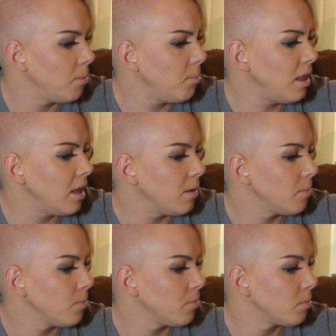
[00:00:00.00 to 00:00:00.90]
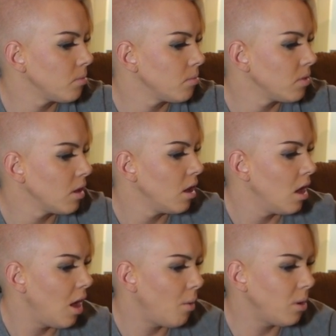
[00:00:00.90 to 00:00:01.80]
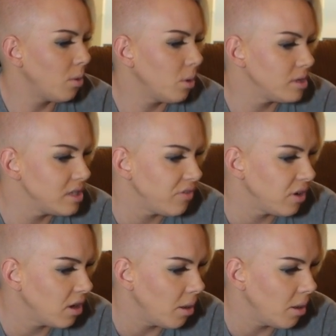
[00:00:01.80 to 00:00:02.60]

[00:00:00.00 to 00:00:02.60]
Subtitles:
Millie. I want to work with different